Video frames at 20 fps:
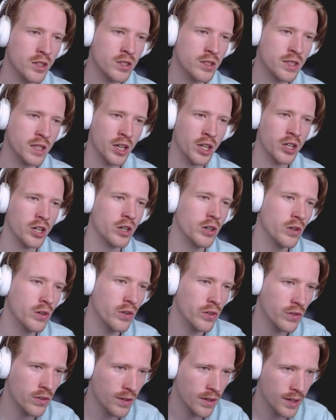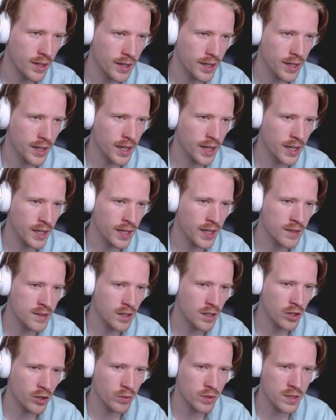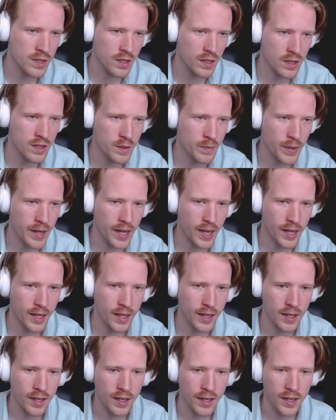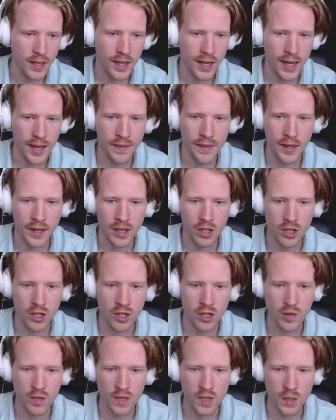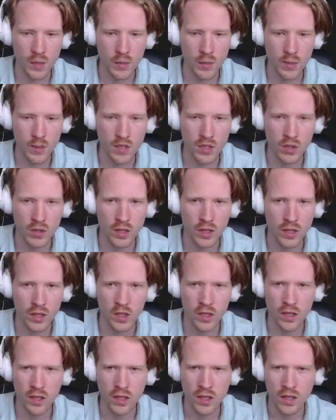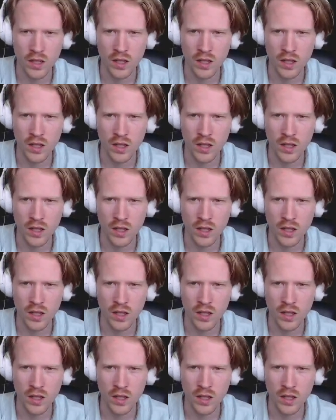looks like it goes, it gets all the results back, and then it shows them in this grid.